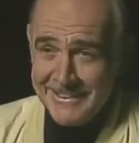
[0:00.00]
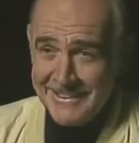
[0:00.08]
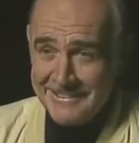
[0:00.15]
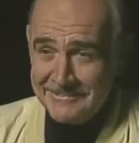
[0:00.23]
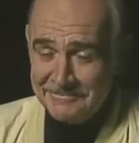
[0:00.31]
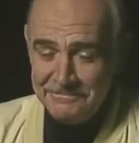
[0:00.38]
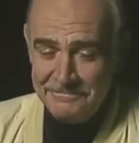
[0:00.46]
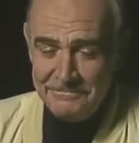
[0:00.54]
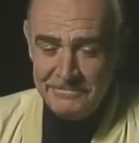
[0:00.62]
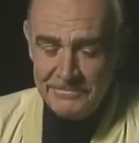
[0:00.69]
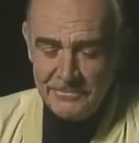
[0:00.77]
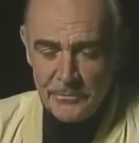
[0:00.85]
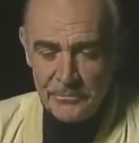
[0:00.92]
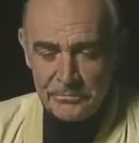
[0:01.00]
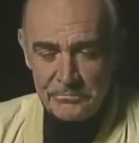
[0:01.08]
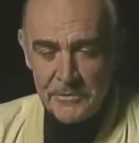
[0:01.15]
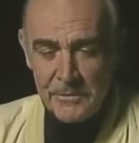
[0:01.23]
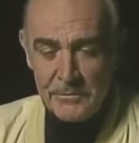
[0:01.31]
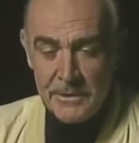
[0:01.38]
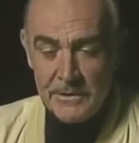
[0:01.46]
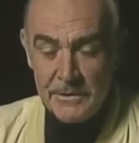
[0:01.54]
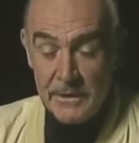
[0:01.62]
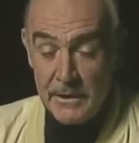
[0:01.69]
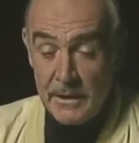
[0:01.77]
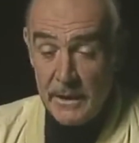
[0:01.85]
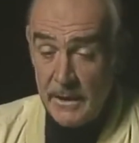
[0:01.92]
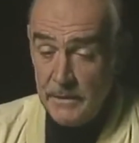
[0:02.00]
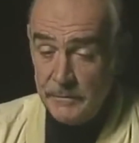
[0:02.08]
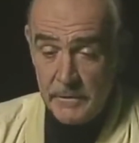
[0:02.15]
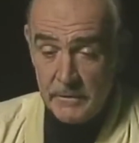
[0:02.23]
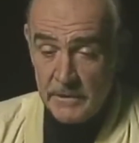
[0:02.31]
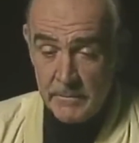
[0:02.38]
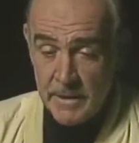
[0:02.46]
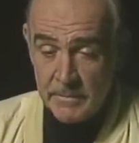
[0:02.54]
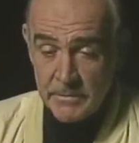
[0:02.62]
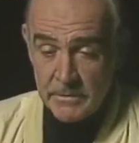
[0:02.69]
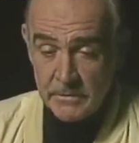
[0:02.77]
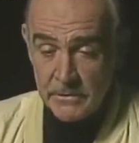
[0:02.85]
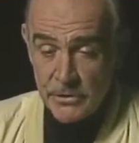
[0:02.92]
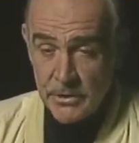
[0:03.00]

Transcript: I believe he really thought that Bond's risk-taking